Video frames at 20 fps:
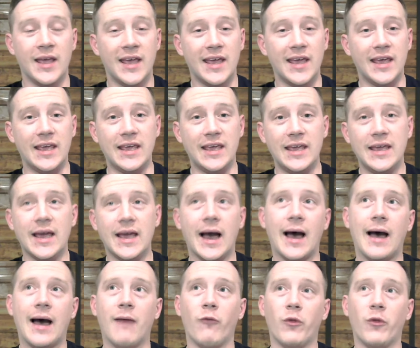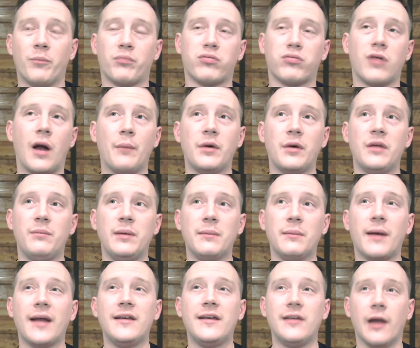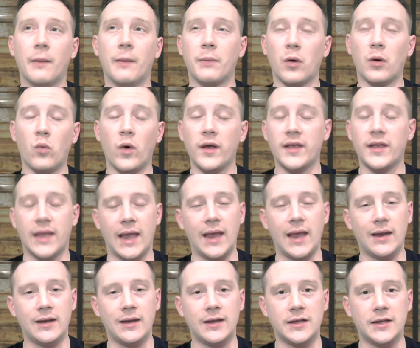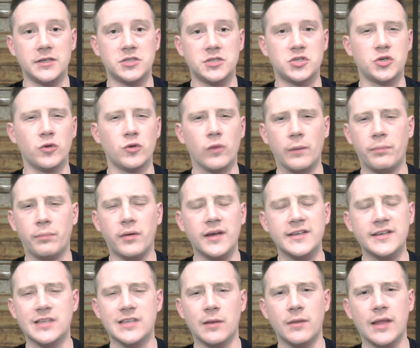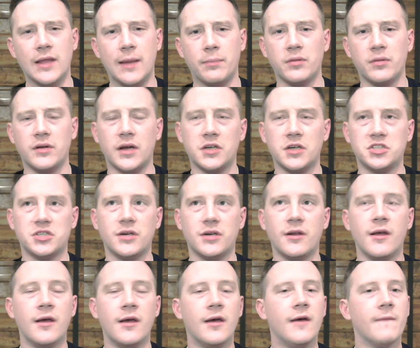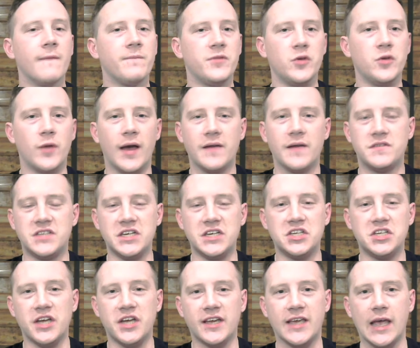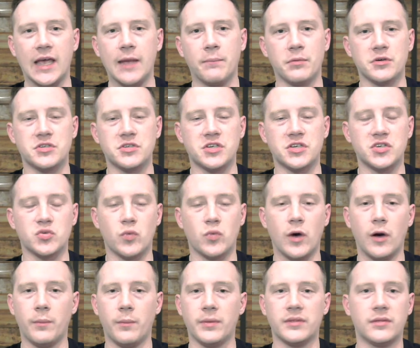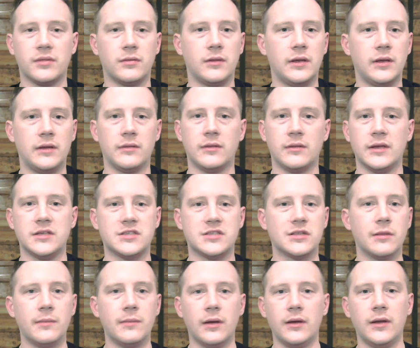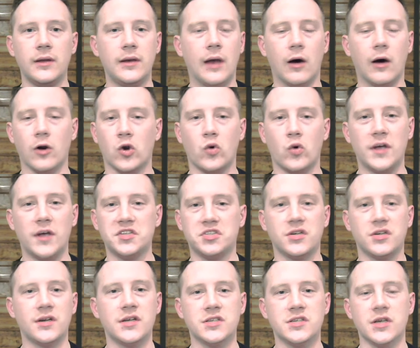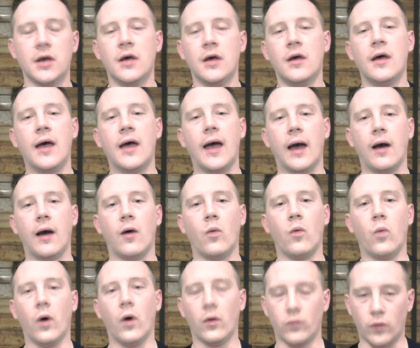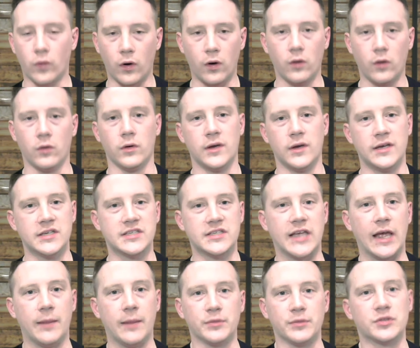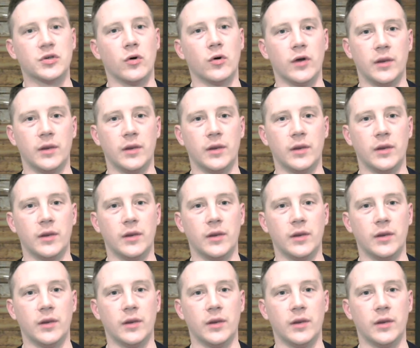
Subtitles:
He would probably be my number one candidate to replace some of that production. You have TJ Capers as well, but it's the million-dollar question is, what role is Capers going to